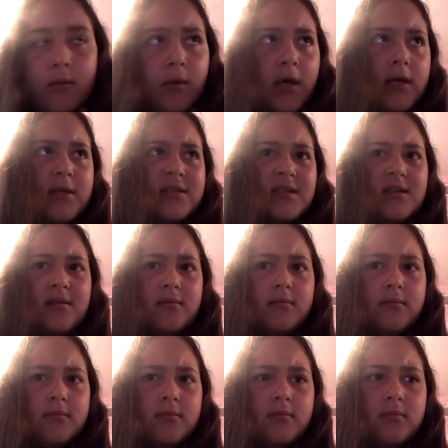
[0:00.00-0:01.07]
Wait, is it?
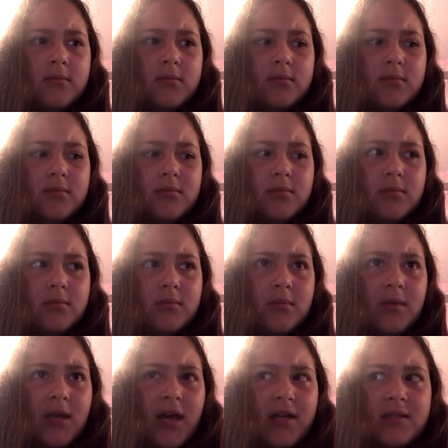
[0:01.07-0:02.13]

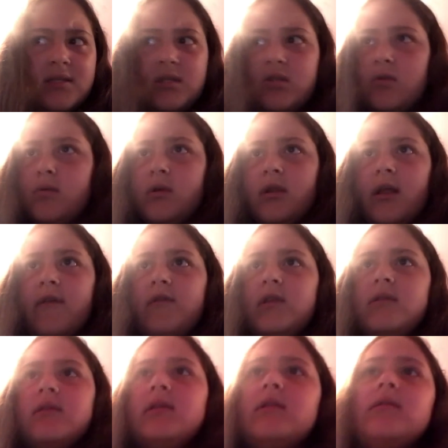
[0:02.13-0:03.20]
Yeah, it's June
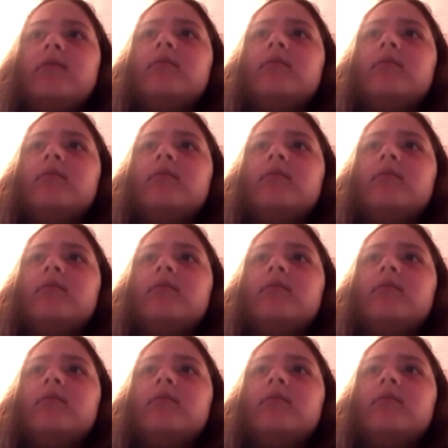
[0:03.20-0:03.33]
11th.